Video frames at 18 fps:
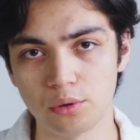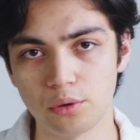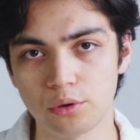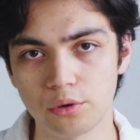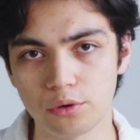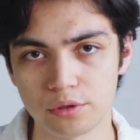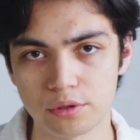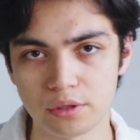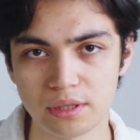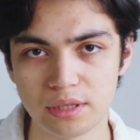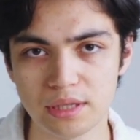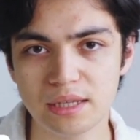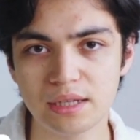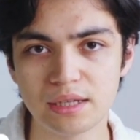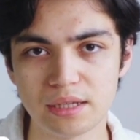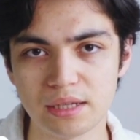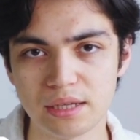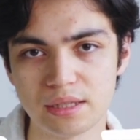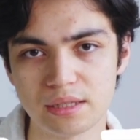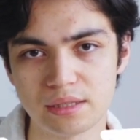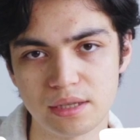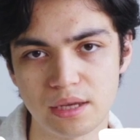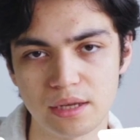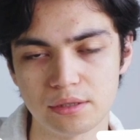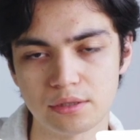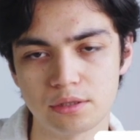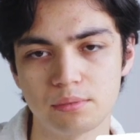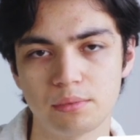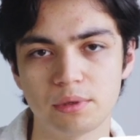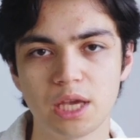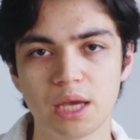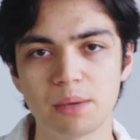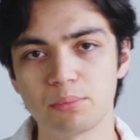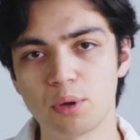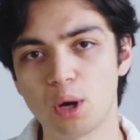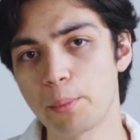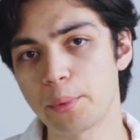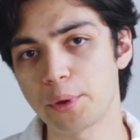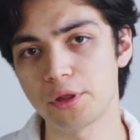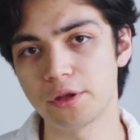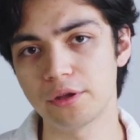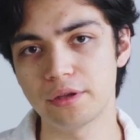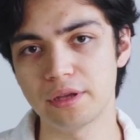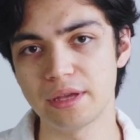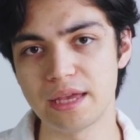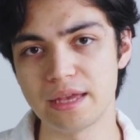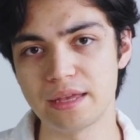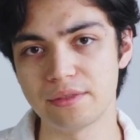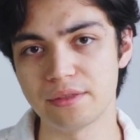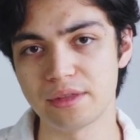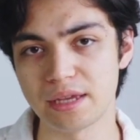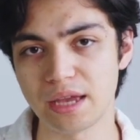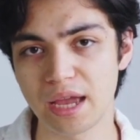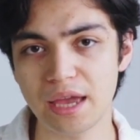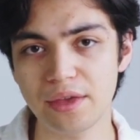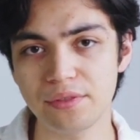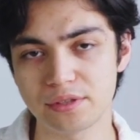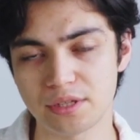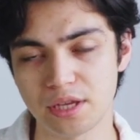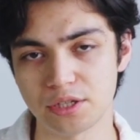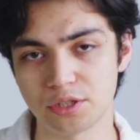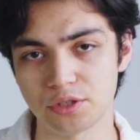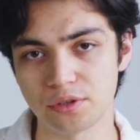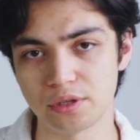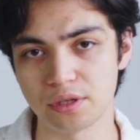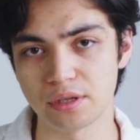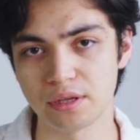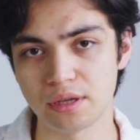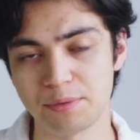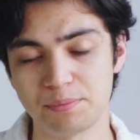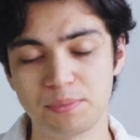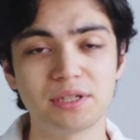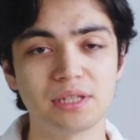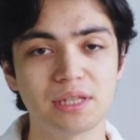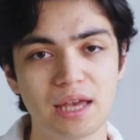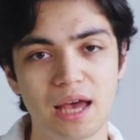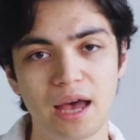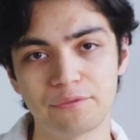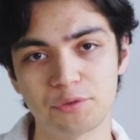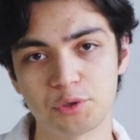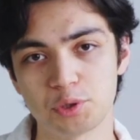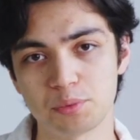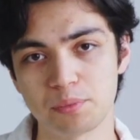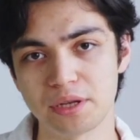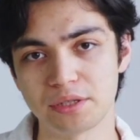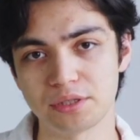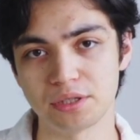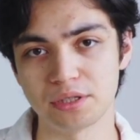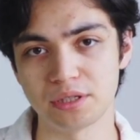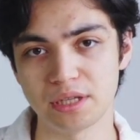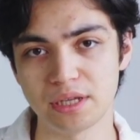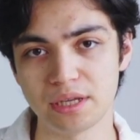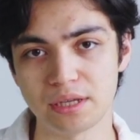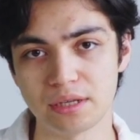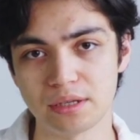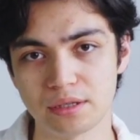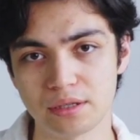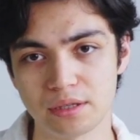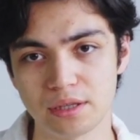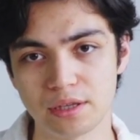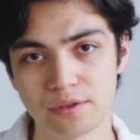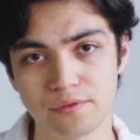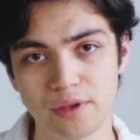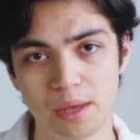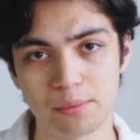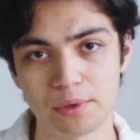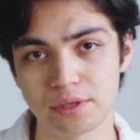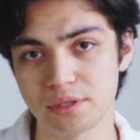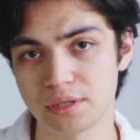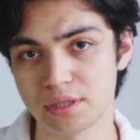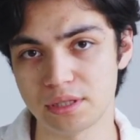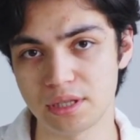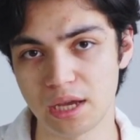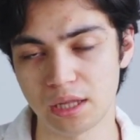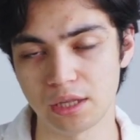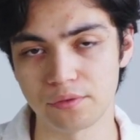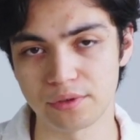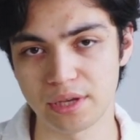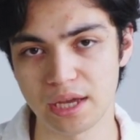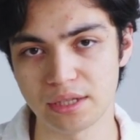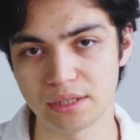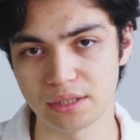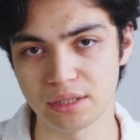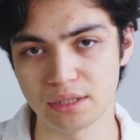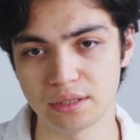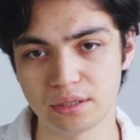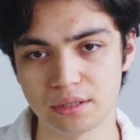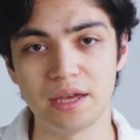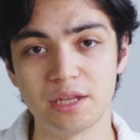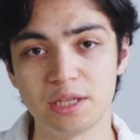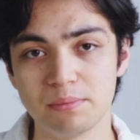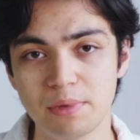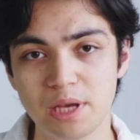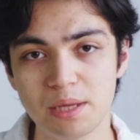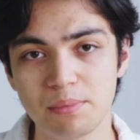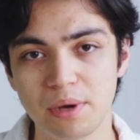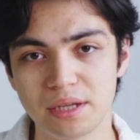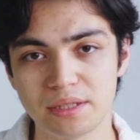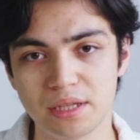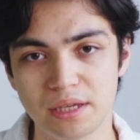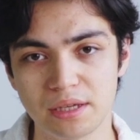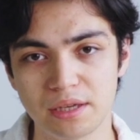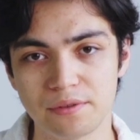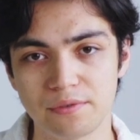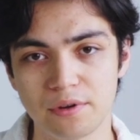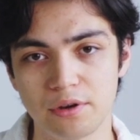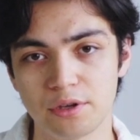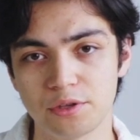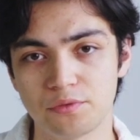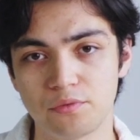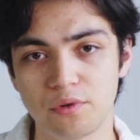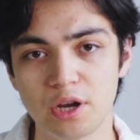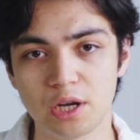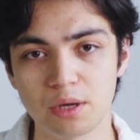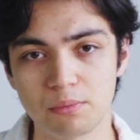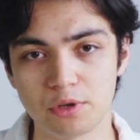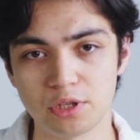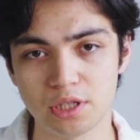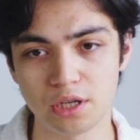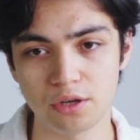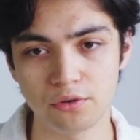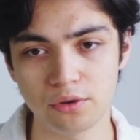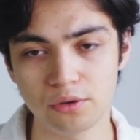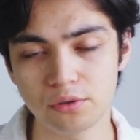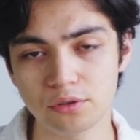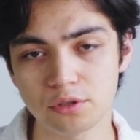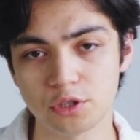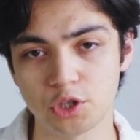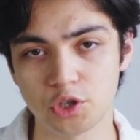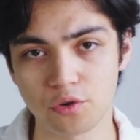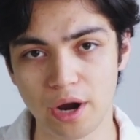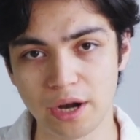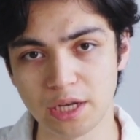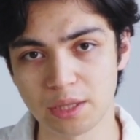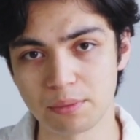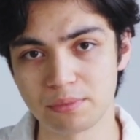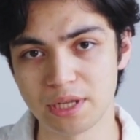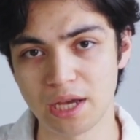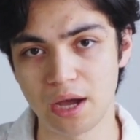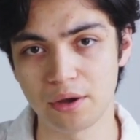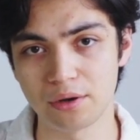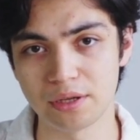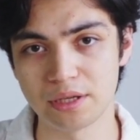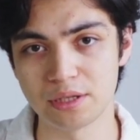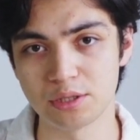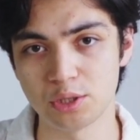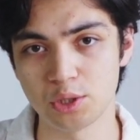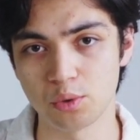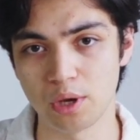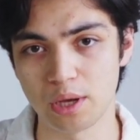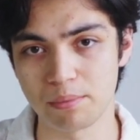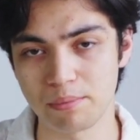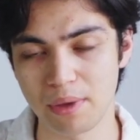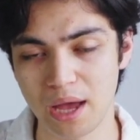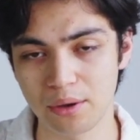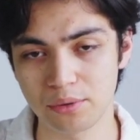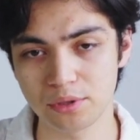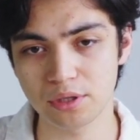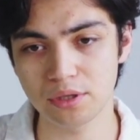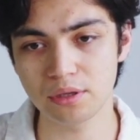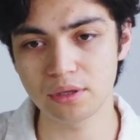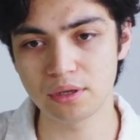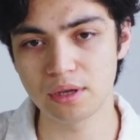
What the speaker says: or kneaded incense, became popular in the 8th century, especially after it's mentioned in the famous Tale of Genji. It is made by taking various fragrant materials, grinding them down into a powder,